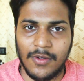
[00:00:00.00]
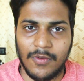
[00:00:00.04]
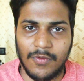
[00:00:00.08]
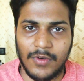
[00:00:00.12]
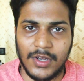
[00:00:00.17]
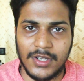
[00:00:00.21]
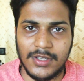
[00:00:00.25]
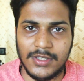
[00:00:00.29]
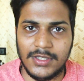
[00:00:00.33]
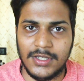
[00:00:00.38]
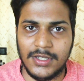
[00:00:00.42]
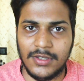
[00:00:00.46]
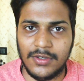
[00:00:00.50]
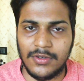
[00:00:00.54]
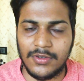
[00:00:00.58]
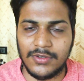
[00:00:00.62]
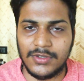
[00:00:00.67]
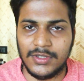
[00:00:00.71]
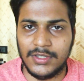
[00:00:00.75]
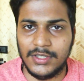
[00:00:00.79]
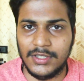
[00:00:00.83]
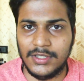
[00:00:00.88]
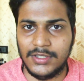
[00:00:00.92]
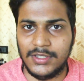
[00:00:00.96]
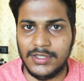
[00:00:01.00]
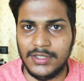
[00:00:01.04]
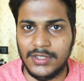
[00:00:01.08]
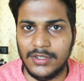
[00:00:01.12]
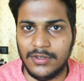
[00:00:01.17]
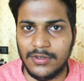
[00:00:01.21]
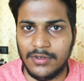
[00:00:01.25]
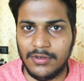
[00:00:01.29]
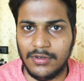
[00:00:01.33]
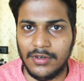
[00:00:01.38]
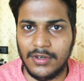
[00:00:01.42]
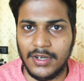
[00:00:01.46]
1060
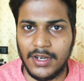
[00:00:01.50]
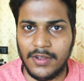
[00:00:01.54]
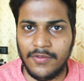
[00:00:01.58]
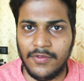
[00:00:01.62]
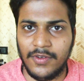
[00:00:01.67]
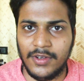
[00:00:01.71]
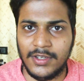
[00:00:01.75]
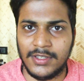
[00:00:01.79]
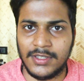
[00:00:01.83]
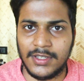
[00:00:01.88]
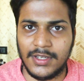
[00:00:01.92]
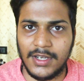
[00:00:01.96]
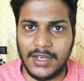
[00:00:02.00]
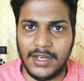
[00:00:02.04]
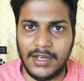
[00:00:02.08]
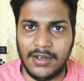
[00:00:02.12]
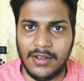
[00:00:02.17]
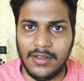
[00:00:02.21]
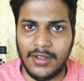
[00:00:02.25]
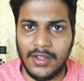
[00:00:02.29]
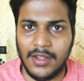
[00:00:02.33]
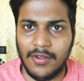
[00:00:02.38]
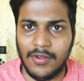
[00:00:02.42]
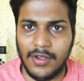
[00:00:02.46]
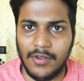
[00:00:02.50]
graphics card